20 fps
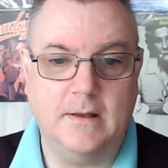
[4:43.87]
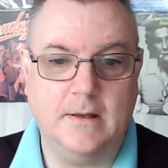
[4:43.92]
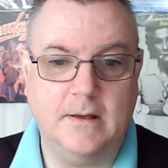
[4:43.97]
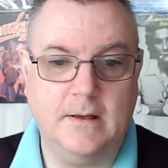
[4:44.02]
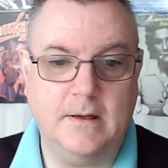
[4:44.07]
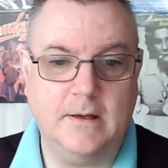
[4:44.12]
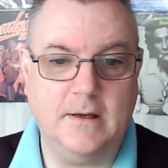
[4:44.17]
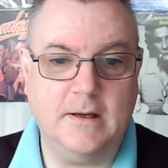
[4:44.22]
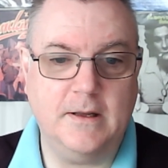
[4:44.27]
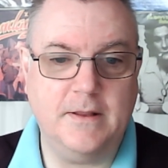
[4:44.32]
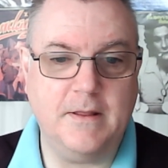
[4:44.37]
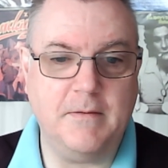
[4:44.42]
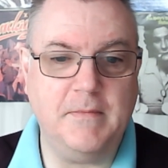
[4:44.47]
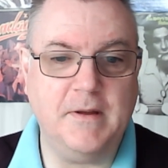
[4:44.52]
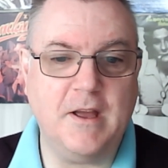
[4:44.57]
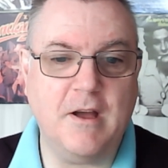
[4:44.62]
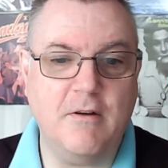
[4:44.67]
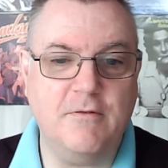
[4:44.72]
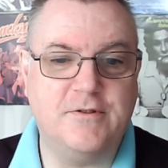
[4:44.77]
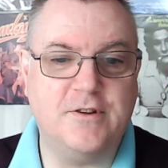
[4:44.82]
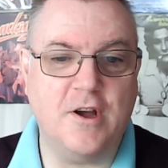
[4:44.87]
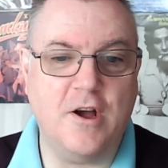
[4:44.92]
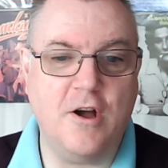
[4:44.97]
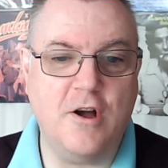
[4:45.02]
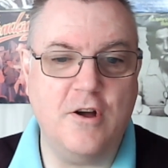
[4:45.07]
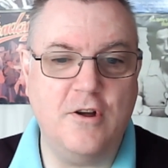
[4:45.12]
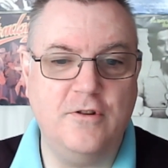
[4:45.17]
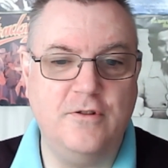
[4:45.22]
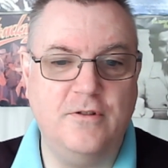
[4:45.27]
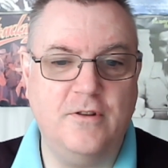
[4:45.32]
Then we go to
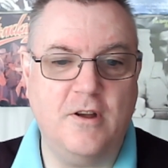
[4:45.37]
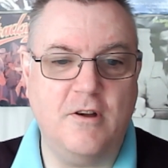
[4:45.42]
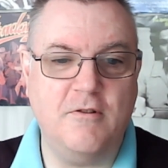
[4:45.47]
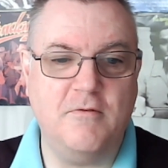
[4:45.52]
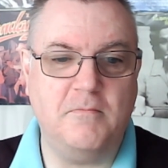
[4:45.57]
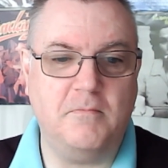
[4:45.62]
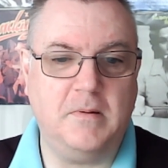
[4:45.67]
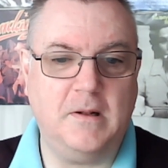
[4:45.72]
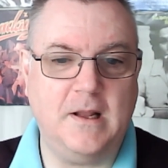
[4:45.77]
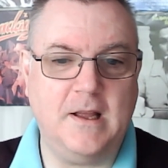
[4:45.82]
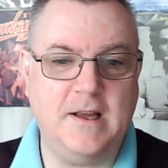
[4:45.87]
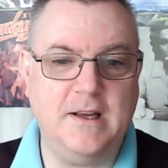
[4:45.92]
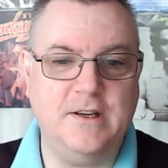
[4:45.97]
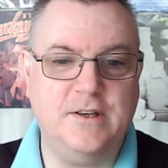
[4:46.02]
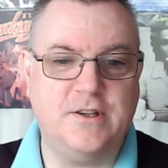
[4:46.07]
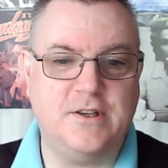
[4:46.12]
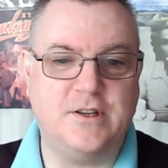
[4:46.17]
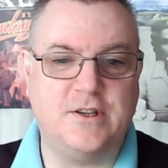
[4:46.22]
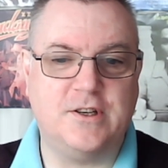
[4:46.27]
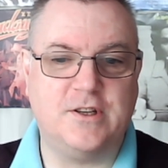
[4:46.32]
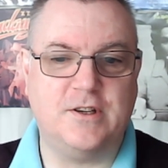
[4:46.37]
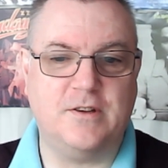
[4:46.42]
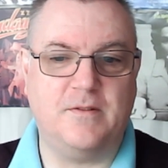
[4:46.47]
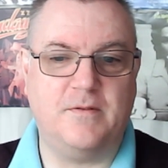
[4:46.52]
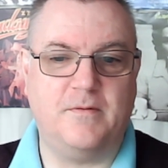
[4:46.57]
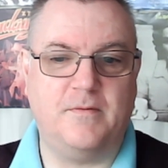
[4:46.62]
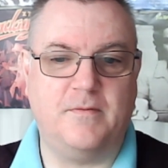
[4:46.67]
Unknown Place.